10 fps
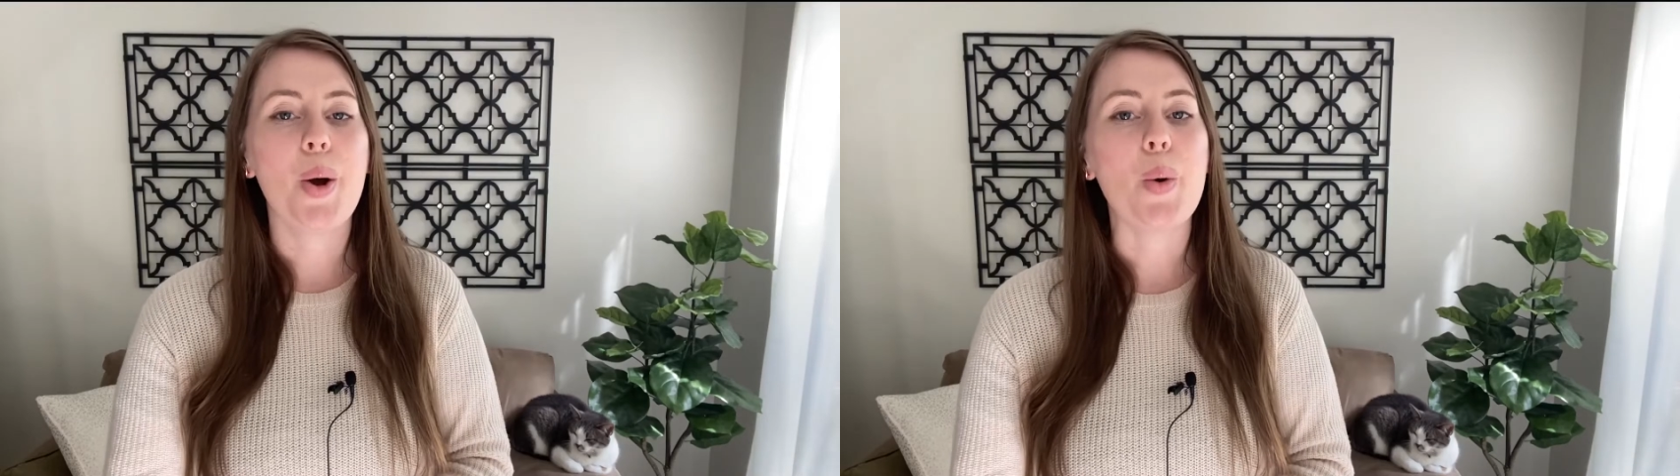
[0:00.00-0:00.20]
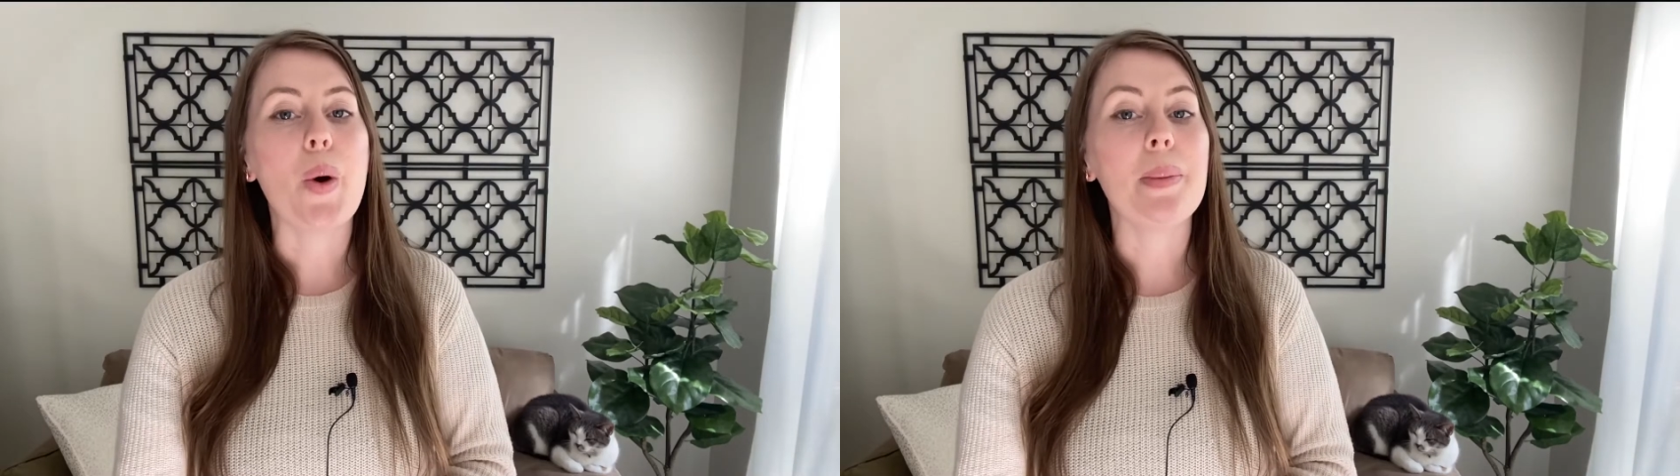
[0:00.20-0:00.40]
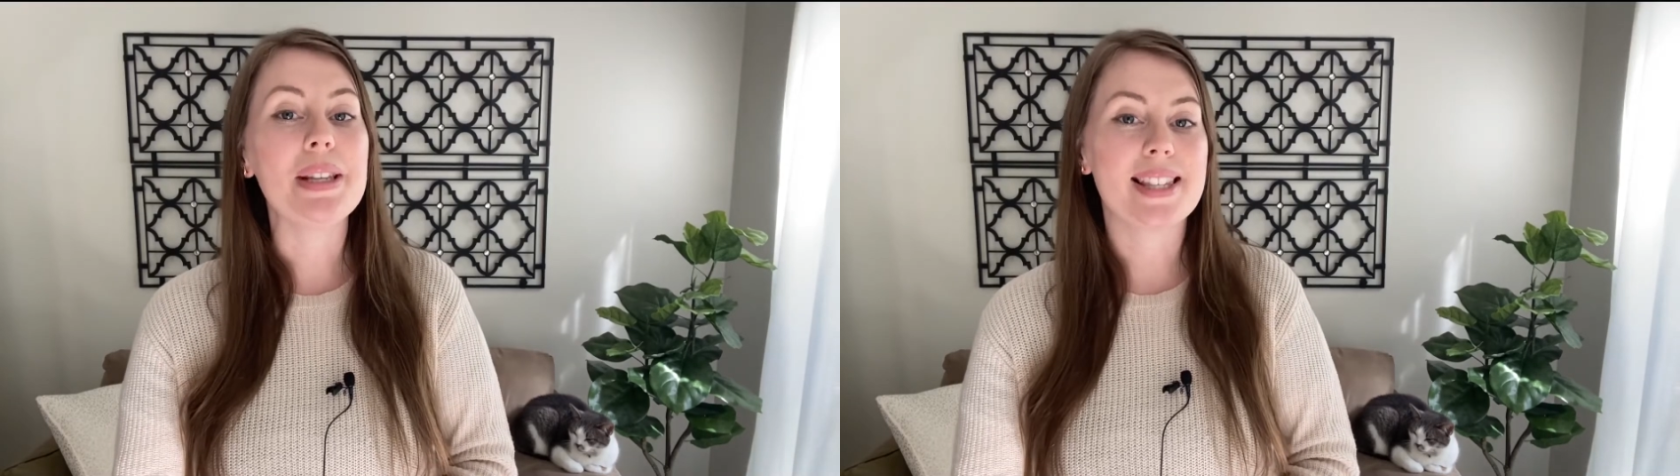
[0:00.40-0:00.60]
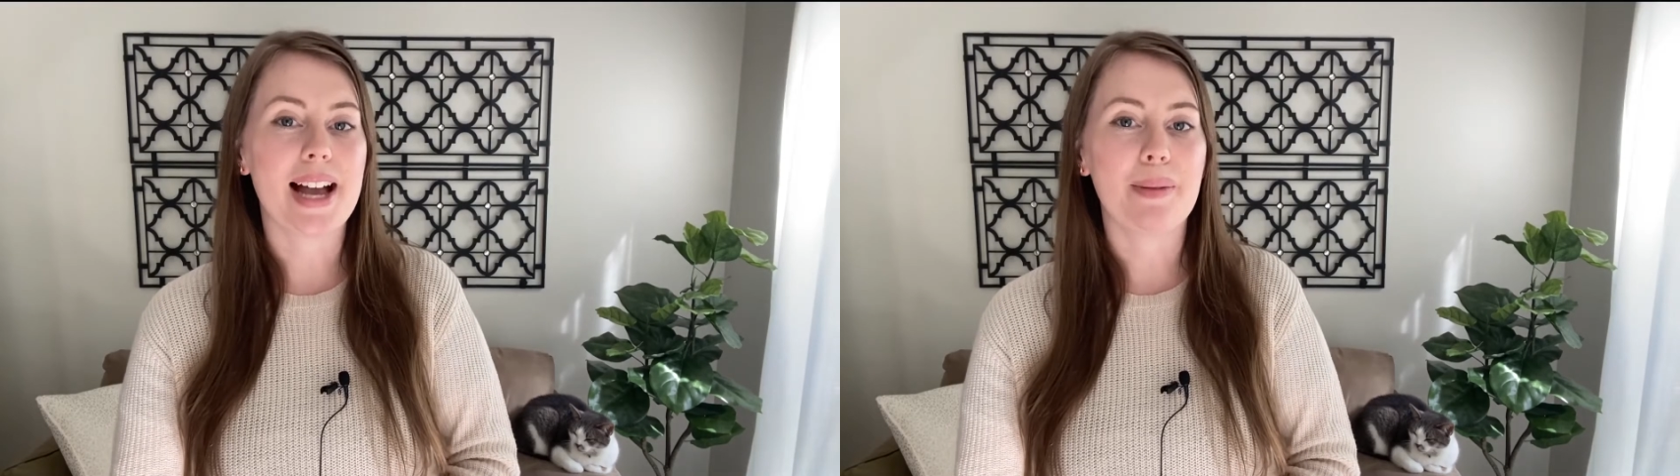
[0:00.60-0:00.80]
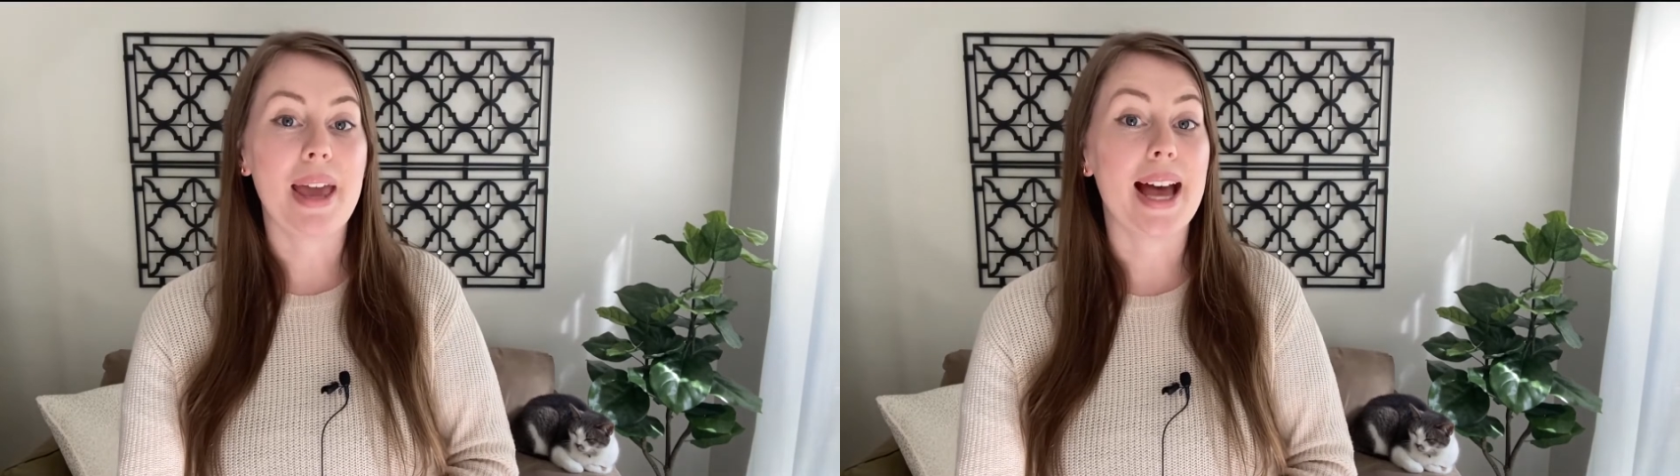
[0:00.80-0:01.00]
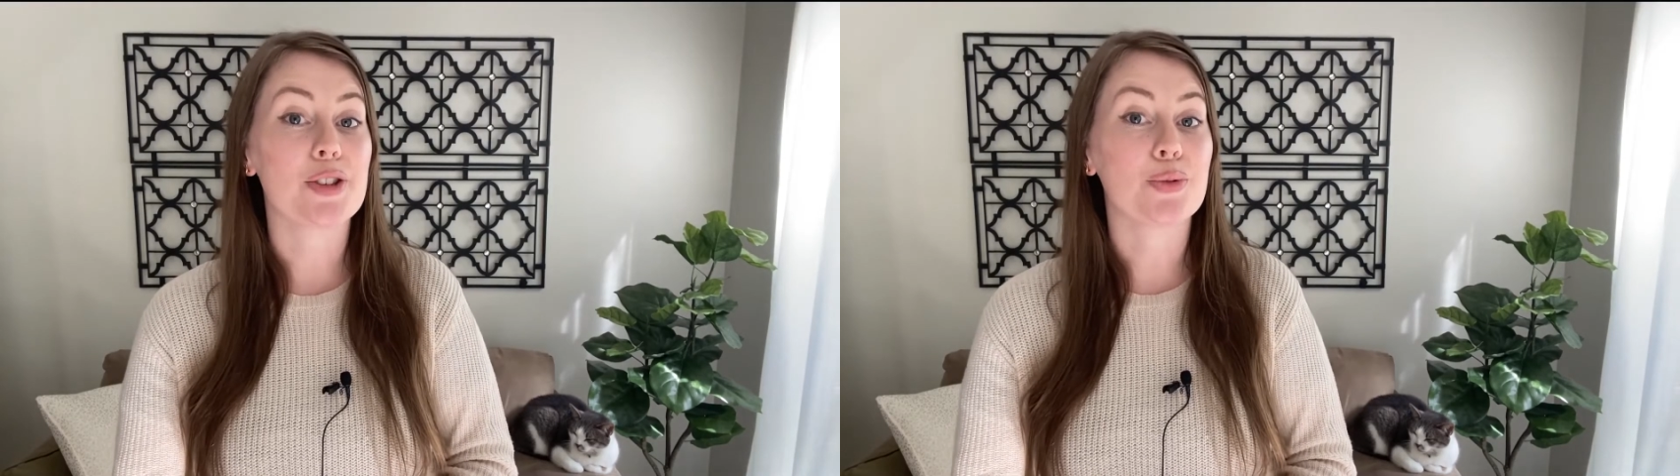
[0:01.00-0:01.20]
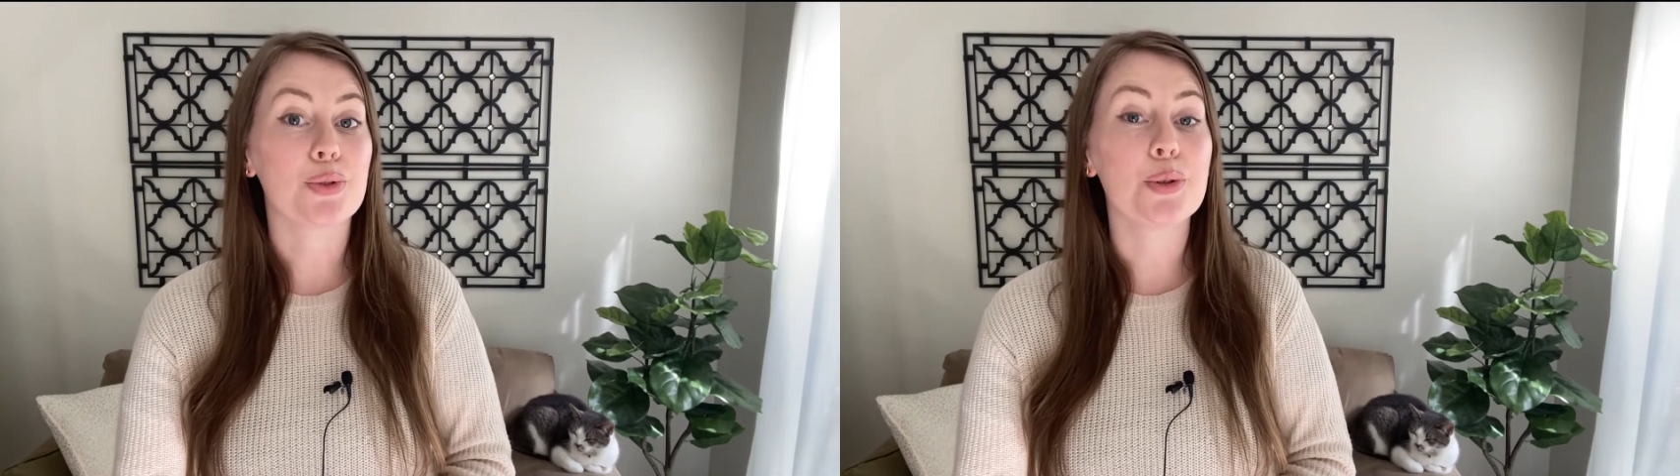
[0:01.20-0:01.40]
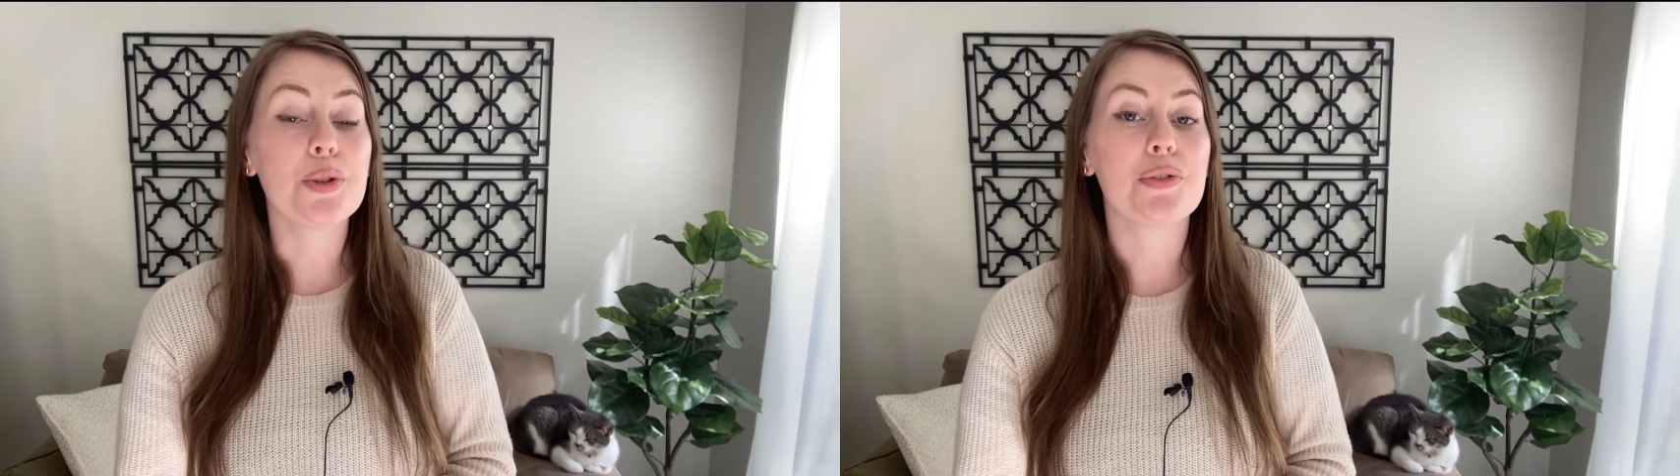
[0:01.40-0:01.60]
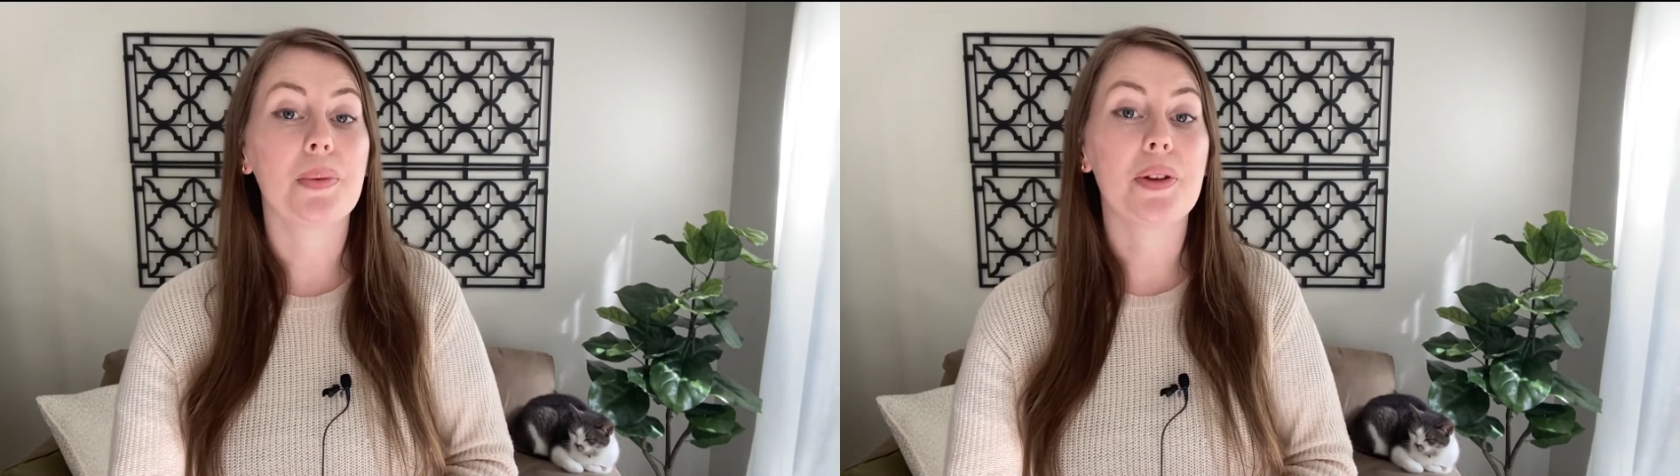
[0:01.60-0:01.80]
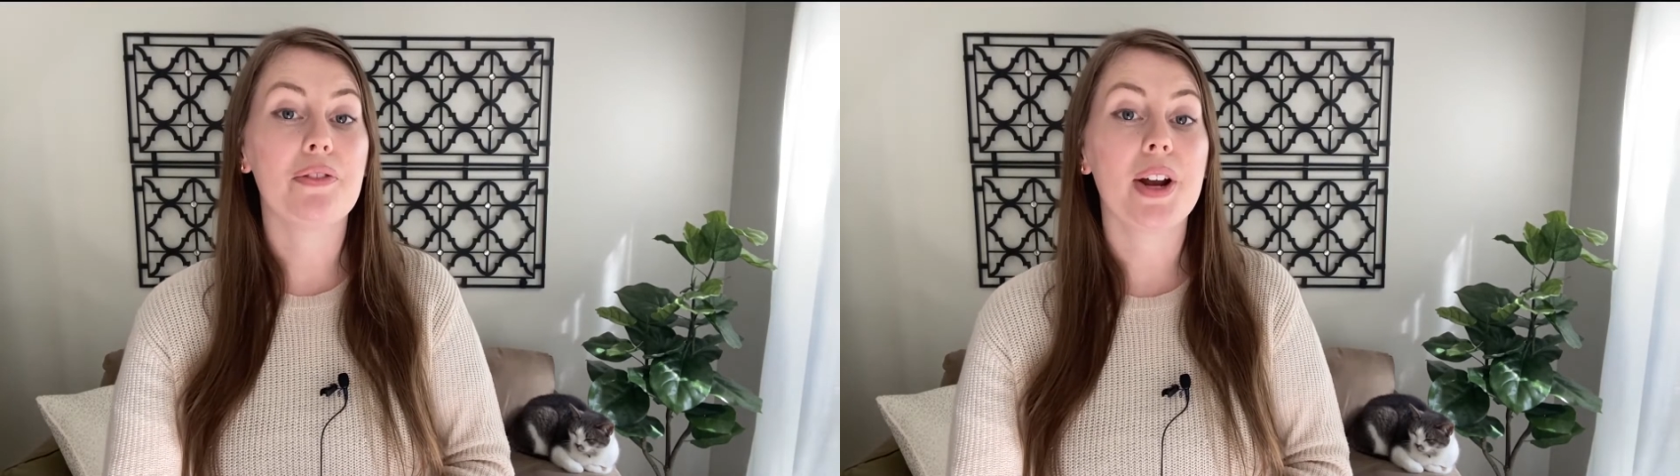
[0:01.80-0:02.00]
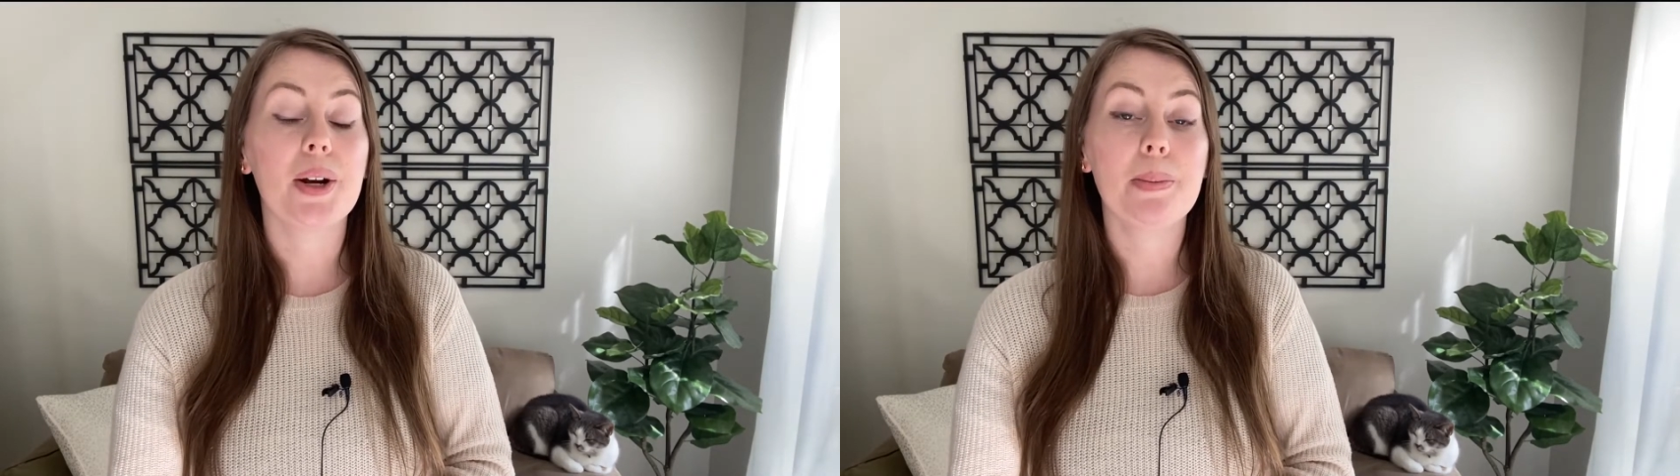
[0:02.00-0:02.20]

Wabi Sabi has roots from the very